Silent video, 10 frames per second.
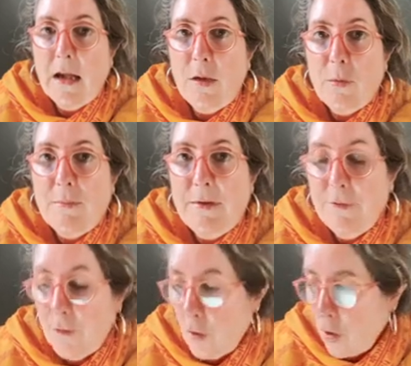like
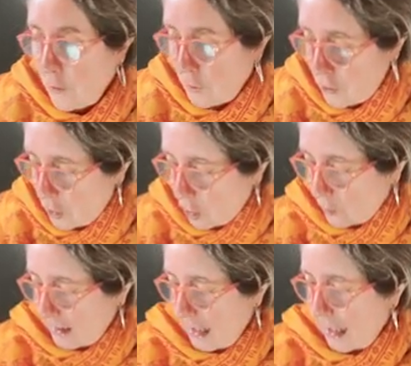before on the show,
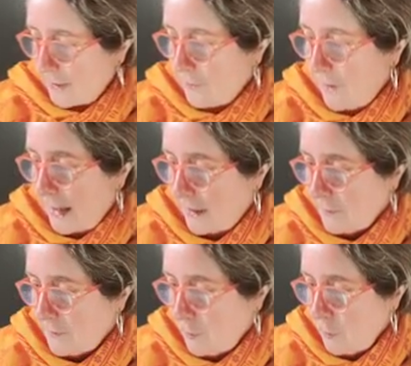we had
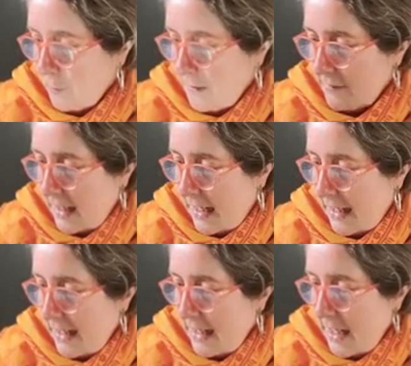Vix, who is
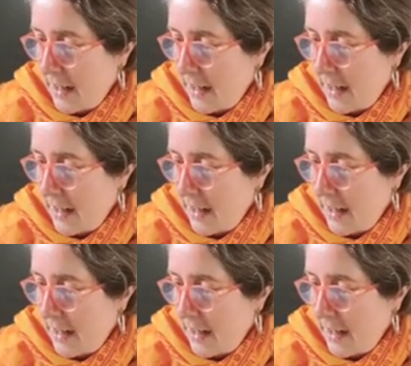a